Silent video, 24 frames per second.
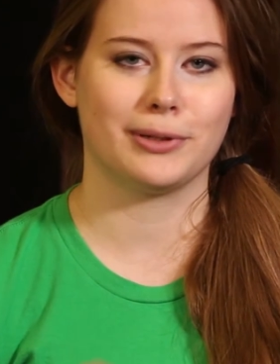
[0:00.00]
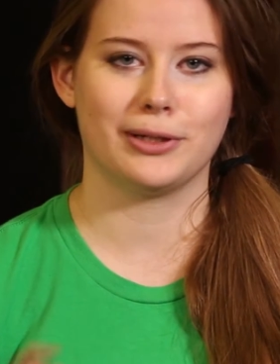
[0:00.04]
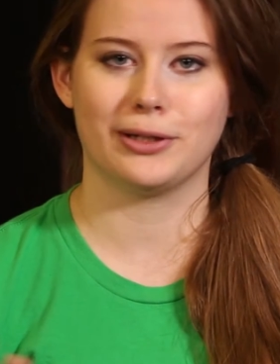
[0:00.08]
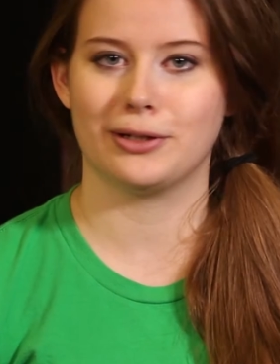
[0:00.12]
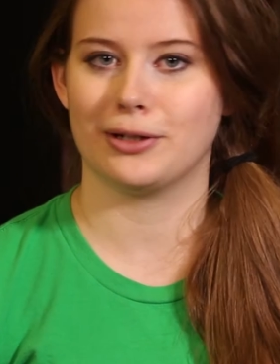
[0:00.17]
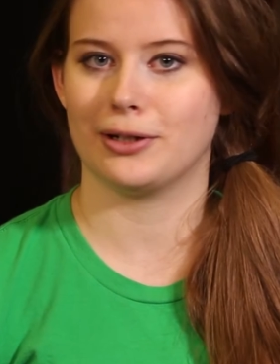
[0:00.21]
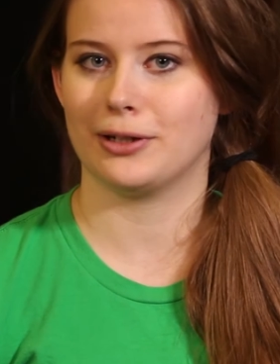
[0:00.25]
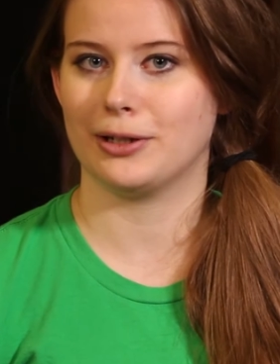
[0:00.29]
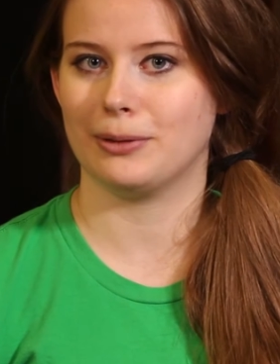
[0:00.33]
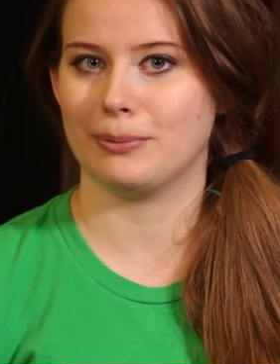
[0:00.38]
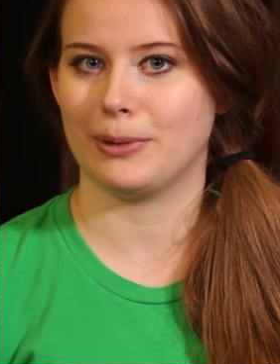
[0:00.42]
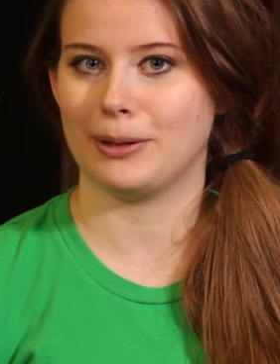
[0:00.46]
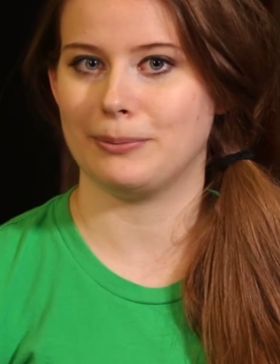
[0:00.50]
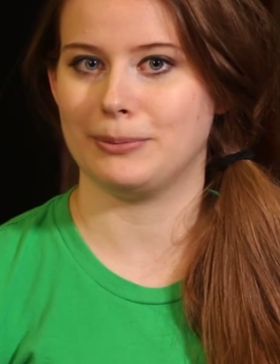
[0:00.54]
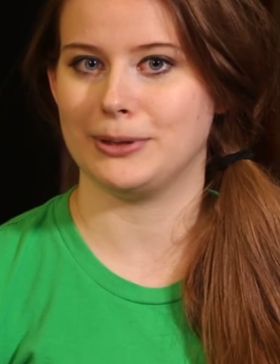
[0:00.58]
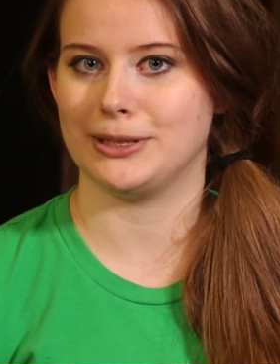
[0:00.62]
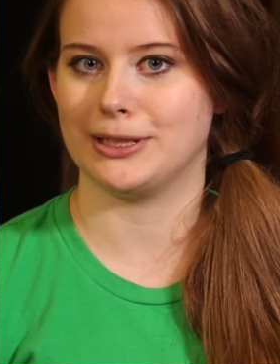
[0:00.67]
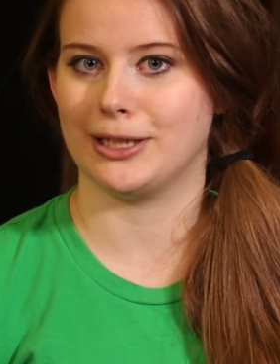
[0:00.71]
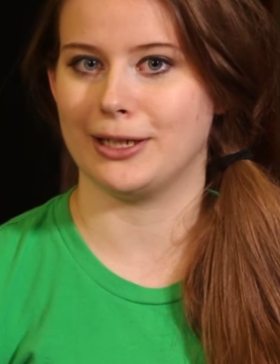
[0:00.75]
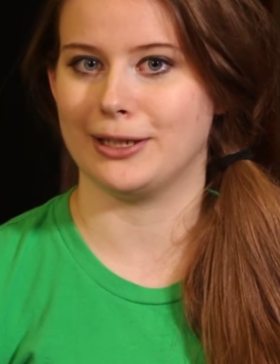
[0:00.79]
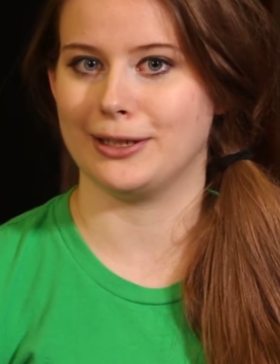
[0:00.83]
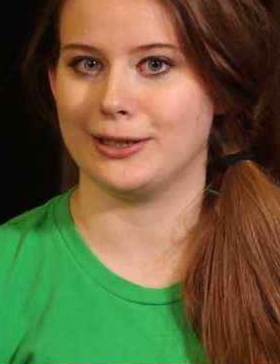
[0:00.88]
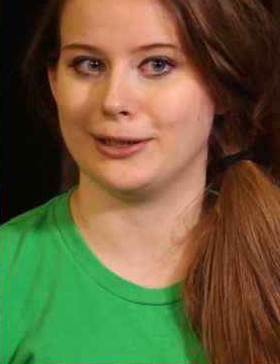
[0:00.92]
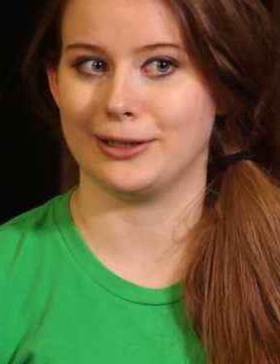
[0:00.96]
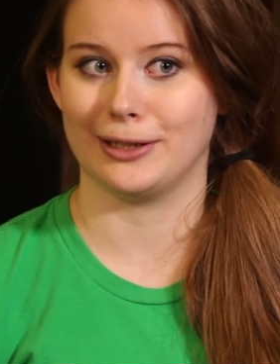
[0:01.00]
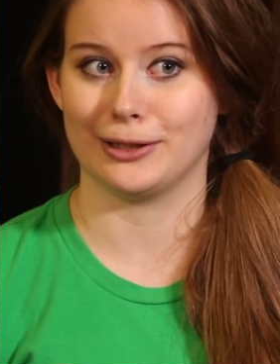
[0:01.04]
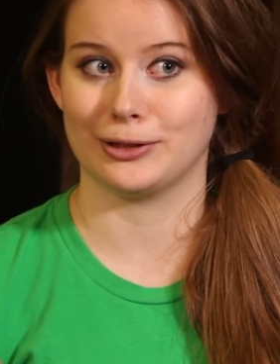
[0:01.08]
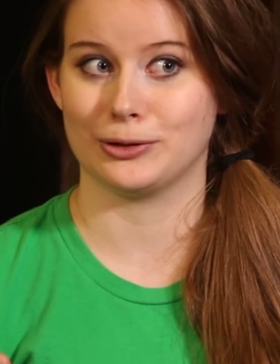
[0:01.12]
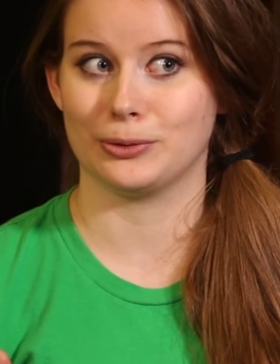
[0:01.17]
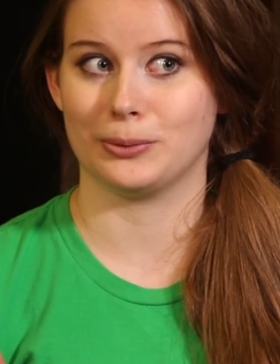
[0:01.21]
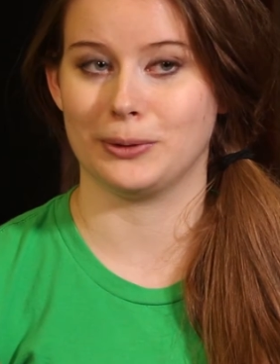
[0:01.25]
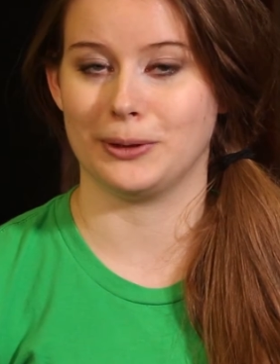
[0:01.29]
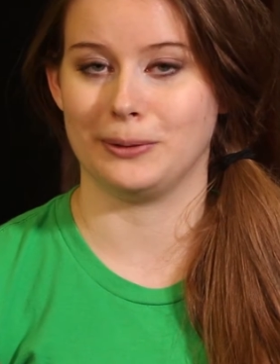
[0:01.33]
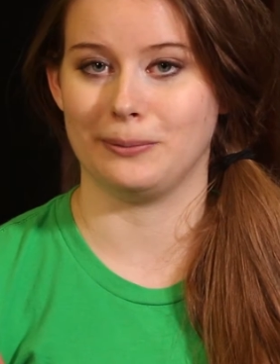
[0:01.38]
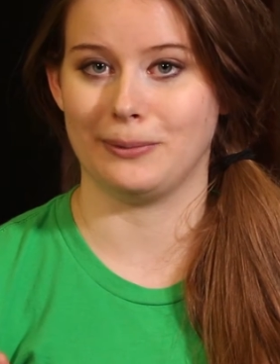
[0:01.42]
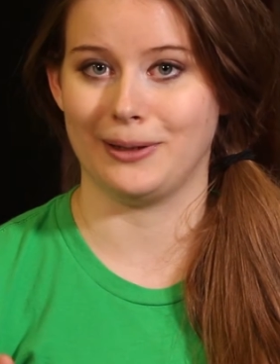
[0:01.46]
you know you might be done in like
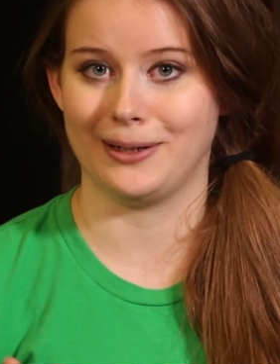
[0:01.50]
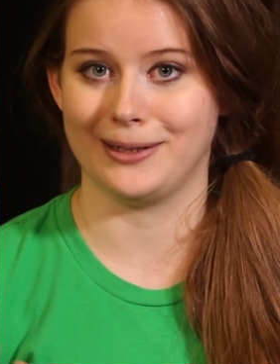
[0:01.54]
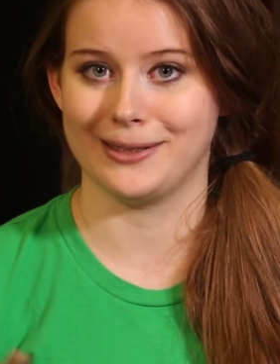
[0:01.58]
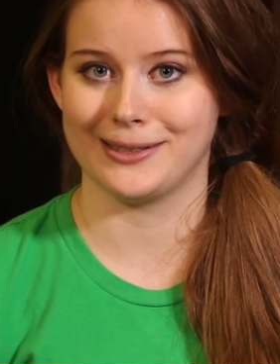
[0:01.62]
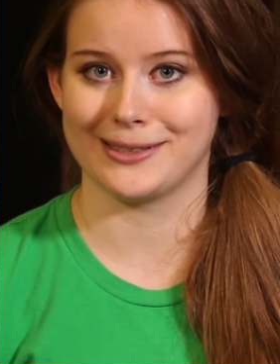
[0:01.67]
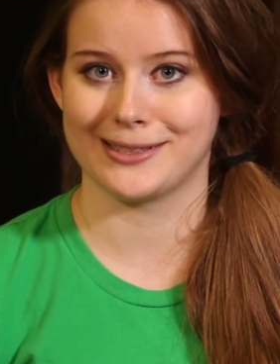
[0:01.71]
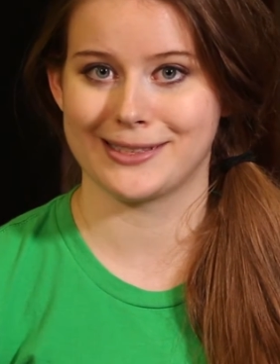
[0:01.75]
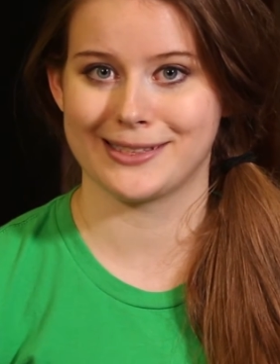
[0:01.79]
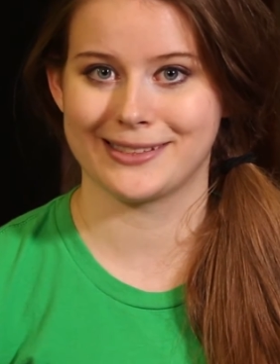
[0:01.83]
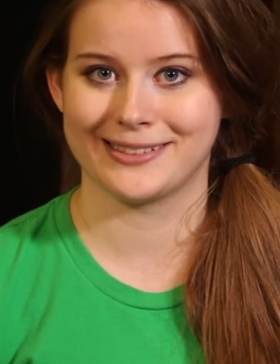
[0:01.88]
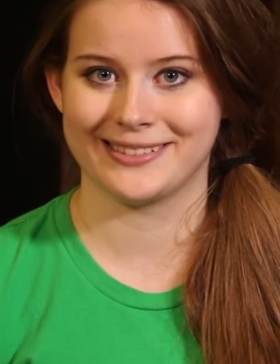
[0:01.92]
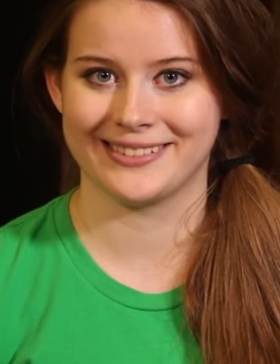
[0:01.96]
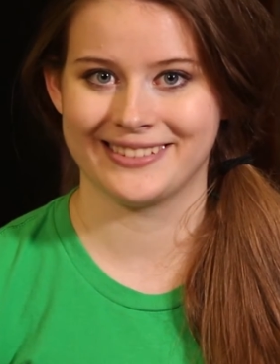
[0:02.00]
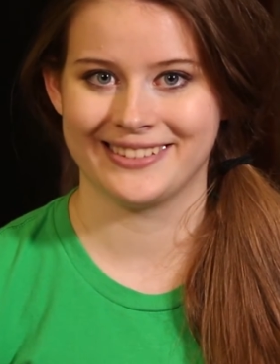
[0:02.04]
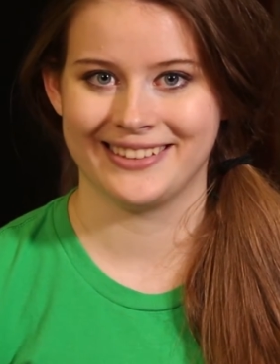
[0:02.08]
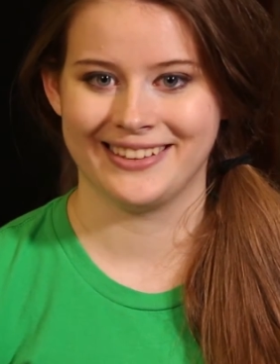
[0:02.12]
twenty minutes.